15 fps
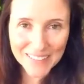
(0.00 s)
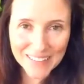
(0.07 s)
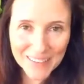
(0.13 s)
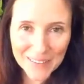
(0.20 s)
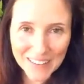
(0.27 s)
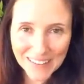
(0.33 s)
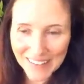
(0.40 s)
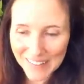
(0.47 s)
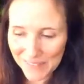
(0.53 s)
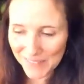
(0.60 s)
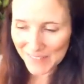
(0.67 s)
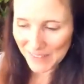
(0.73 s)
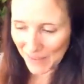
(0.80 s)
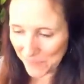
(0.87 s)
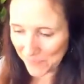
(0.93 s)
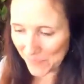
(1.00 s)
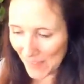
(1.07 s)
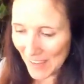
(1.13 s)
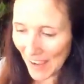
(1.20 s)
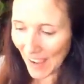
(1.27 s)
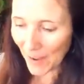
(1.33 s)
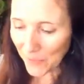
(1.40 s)
that they want to live. So
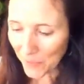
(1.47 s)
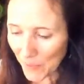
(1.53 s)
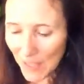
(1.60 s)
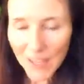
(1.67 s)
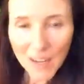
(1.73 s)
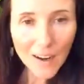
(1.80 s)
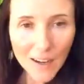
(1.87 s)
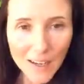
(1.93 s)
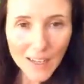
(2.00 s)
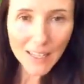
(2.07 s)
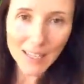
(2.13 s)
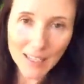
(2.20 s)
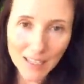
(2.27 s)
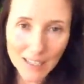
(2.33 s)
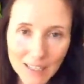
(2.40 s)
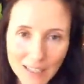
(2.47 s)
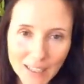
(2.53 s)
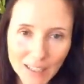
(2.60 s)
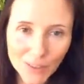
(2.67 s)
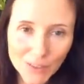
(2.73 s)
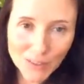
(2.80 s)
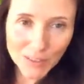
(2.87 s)
we are here in
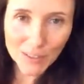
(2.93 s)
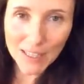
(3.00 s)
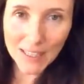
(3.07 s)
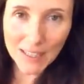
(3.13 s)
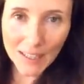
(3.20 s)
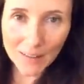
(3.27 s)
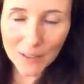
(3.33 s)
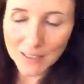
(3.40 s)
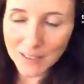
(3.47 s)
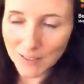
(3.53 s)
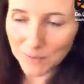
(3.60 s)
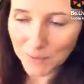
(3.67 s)
Costa Rica, which is